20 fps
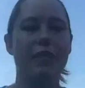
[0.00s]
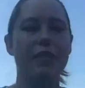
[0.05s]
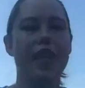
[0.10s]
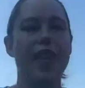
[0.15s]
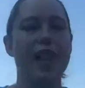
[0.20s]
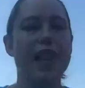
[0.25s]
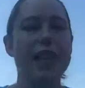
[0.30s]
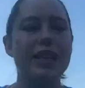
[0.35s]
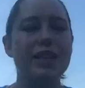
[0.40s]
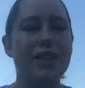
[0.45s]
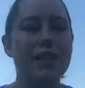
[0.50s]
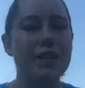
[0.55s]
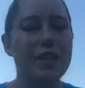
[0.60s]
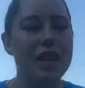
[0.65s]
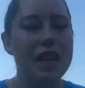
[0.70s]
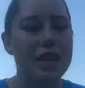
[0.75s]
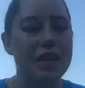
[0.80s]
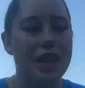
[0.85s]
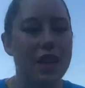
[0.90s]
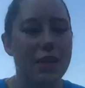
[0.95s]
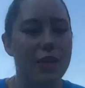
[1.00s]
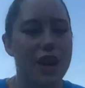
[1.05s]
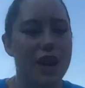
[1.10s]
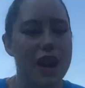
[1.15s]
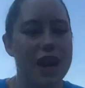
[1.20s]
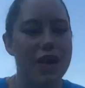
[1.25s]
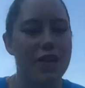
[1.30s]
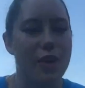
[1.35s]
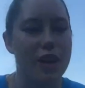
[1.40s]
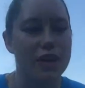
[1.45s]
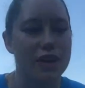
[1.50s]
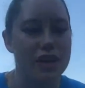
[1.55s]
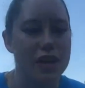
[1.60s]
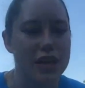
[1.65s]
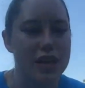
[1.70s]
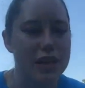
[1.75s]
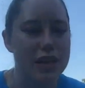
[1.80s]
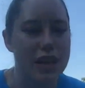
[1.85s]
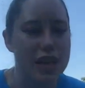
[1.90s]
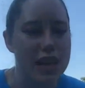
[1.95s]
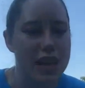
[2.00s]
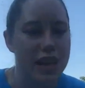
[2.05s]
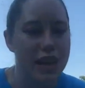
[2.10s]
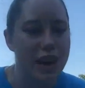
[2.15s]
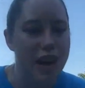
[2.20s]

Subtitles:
And I don't think there were any questions in the